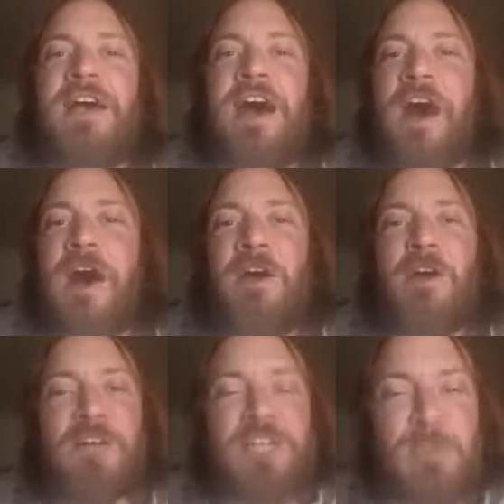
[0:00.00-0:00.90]

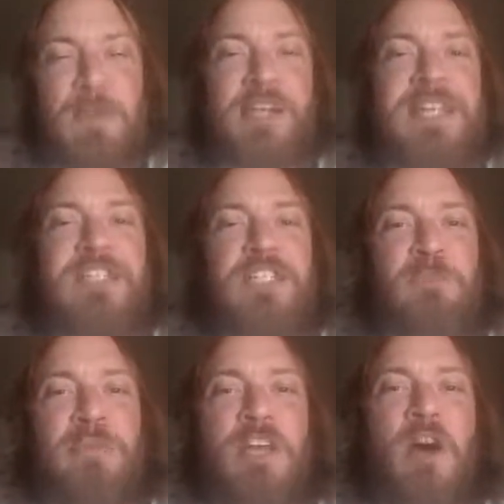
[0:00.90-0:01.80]
her
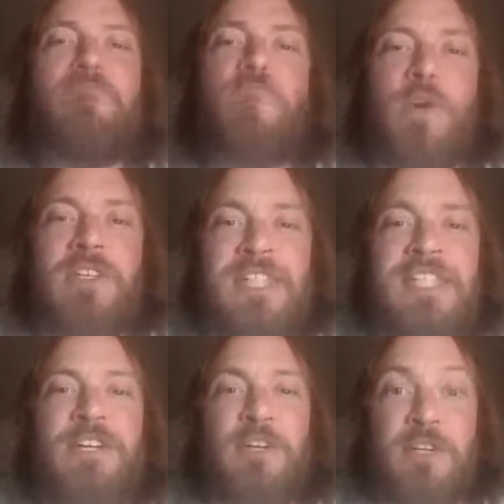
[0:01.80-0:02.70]
experiences become more
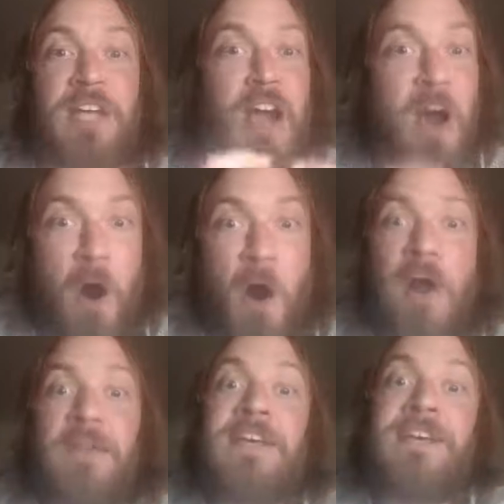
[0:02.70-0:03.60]
centered
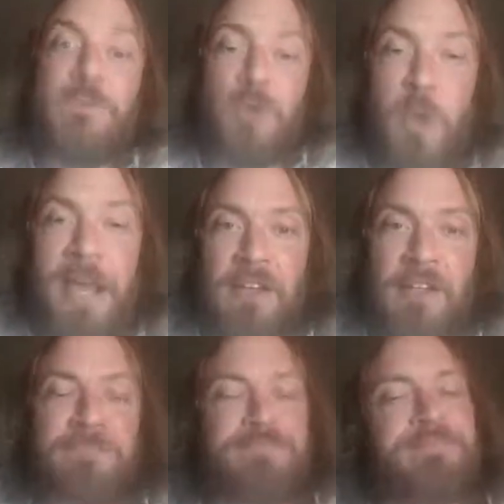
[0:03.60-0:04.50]
on New
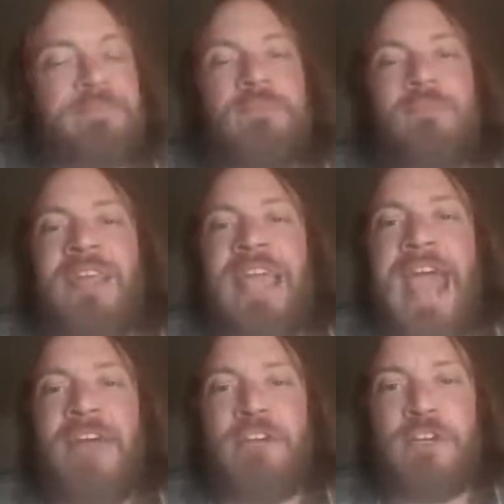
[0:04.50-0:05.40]
England
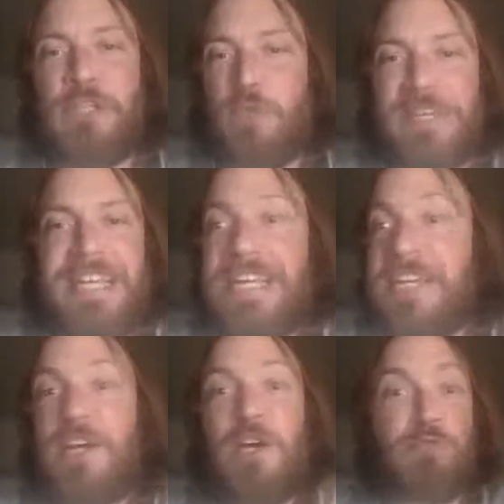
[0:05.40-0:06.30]
and the
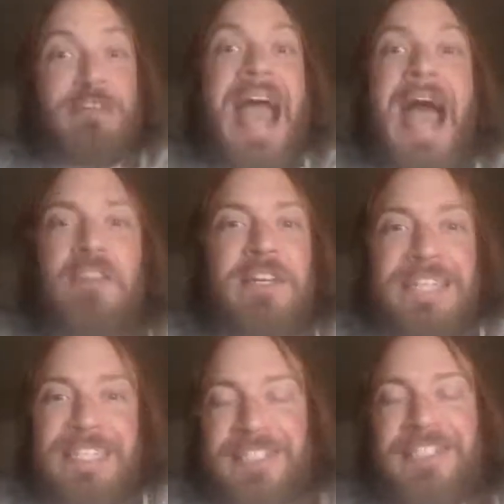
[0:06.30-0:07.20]
unique
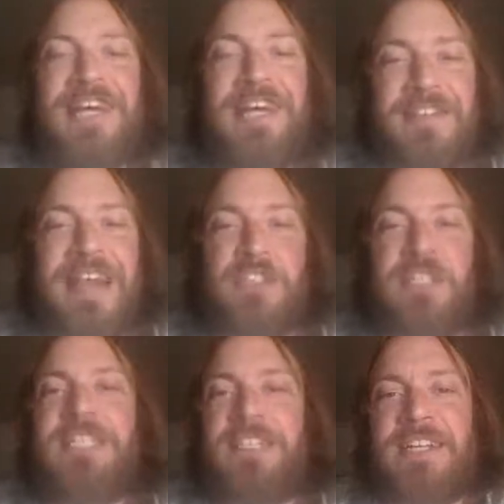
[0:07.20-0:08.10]
realities that
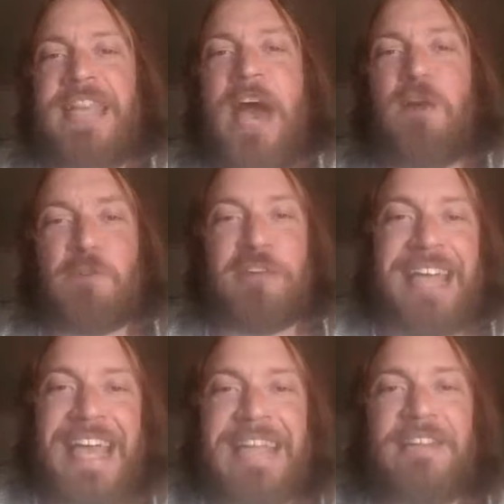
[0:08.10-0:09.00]
she's
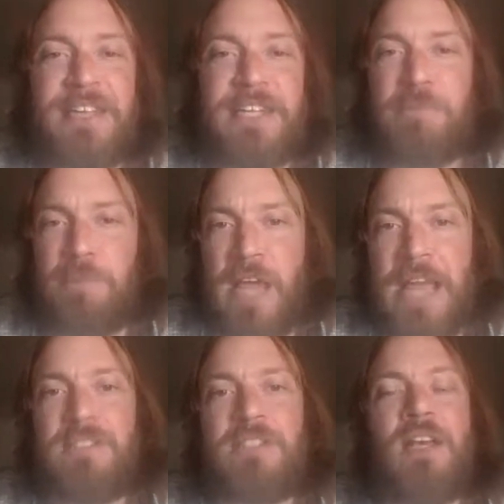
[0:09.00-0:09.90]
encountering in this
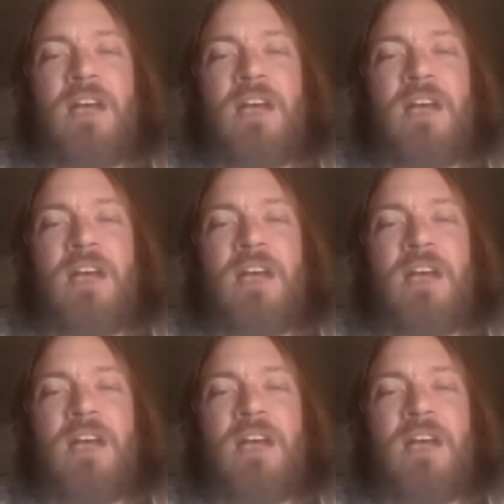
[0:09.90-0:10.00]
place,